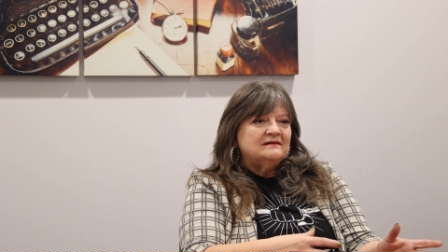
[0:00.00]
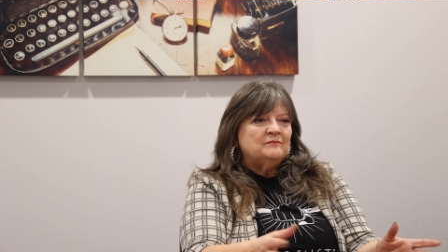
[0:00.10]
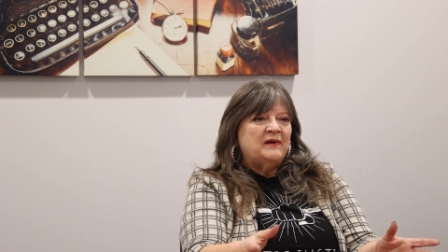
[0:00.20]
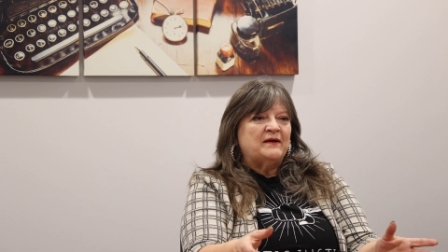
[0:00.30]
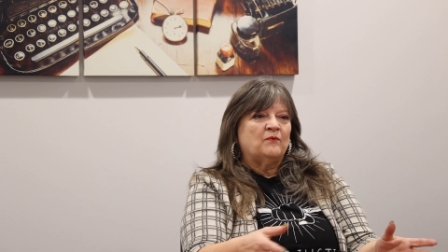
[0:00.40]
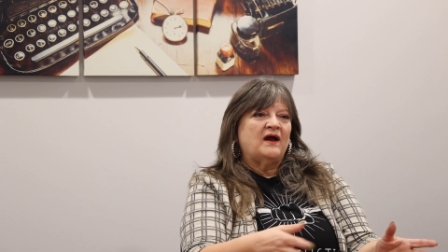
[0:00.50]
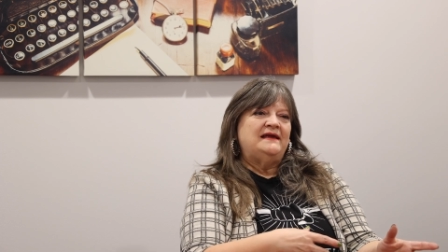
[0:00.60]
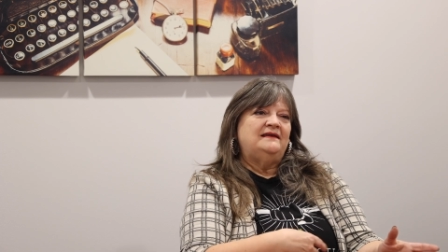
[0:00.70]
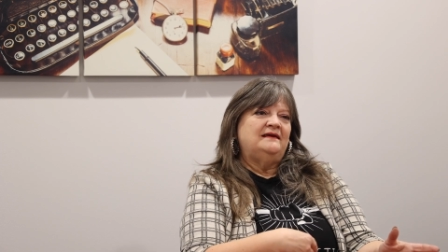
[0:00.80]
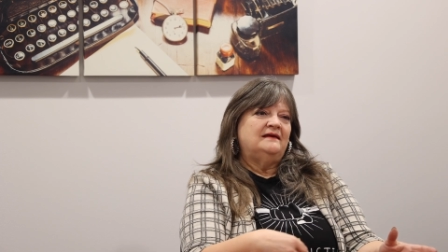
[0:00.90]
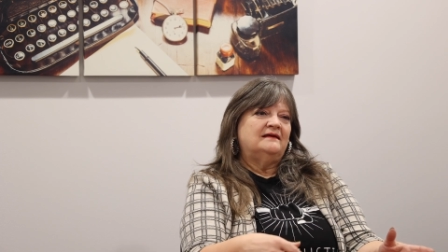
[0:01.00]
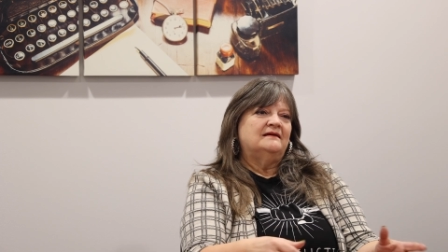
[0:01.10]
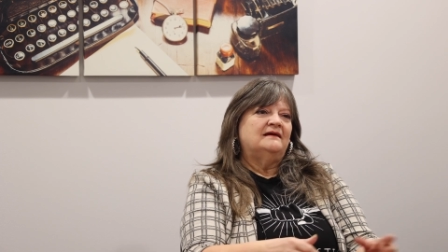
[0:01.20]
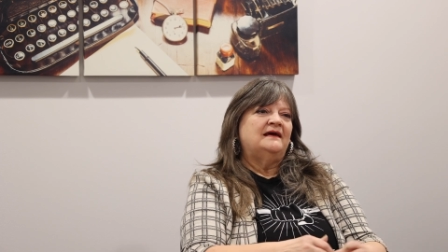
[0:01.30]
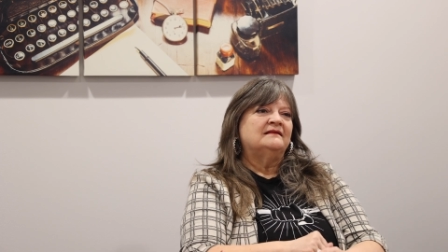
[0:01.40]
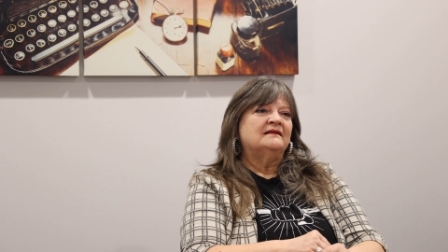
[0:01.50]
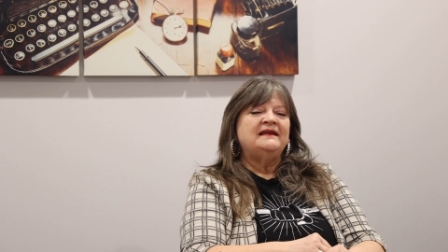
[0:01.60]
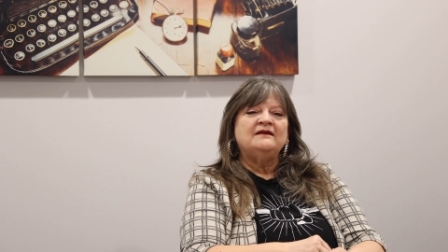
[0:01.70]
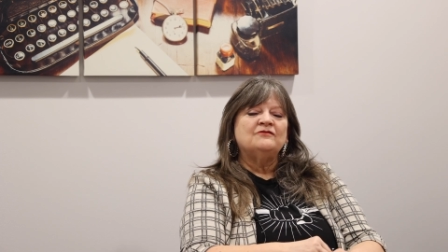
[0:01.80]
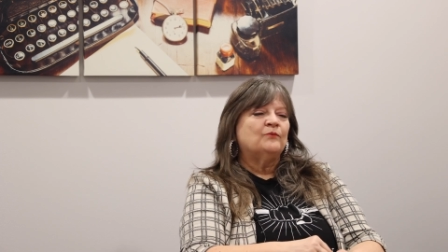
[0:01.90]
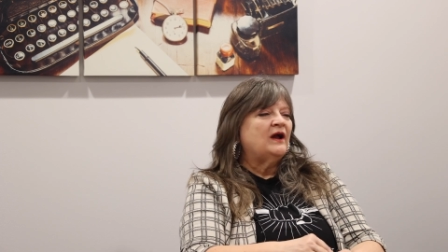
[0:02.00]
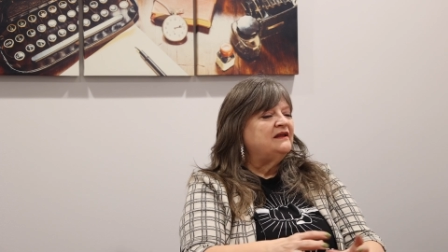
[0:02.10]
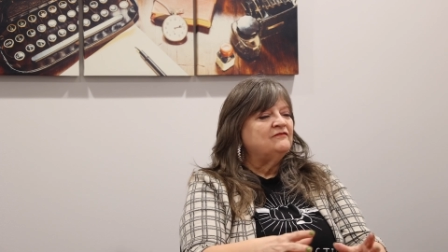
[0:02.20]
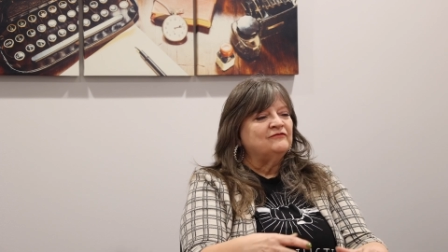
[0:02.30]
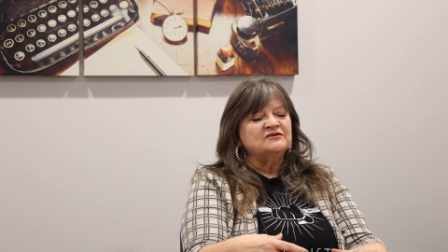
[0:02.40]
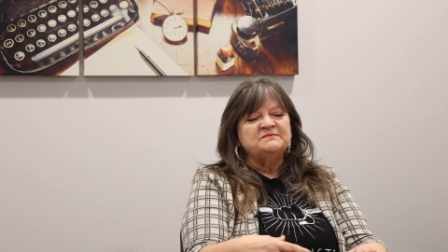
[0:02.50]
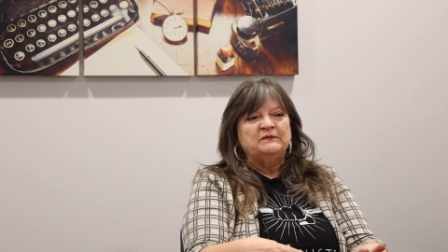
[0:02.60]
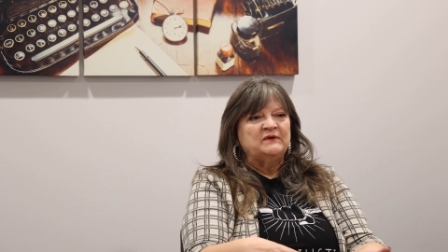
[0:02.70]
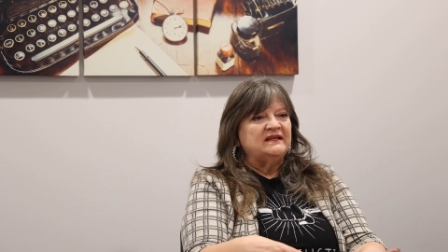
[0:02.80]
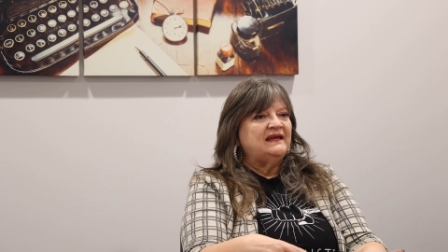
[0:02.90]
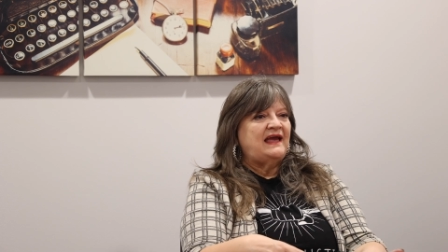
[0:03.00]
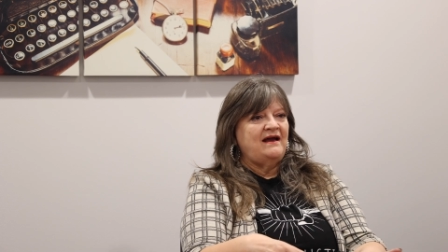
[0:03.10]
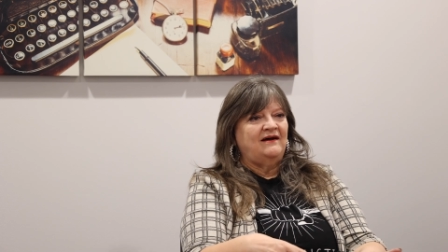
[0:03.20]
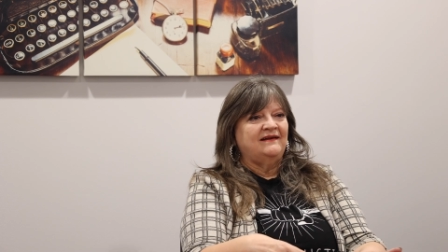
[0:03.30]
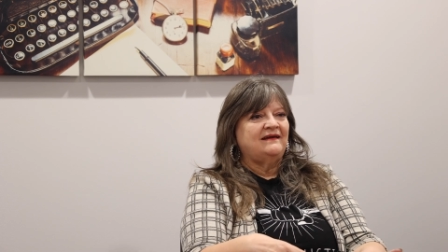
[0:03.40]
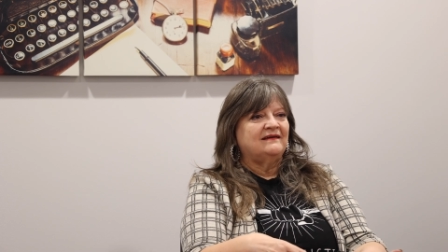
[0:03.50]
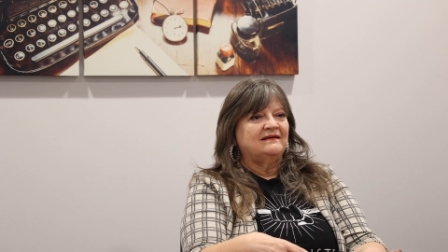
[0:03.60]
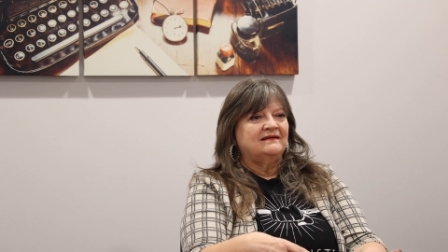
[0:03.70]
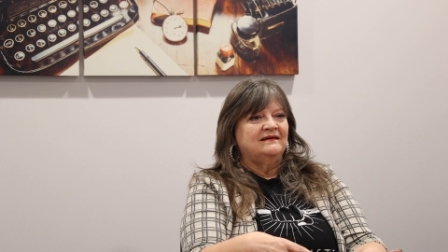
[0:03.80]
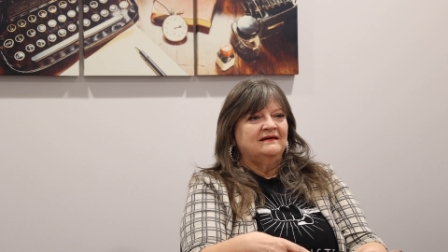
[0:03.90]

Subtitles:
by writing, and letting the writing first be really chaotic,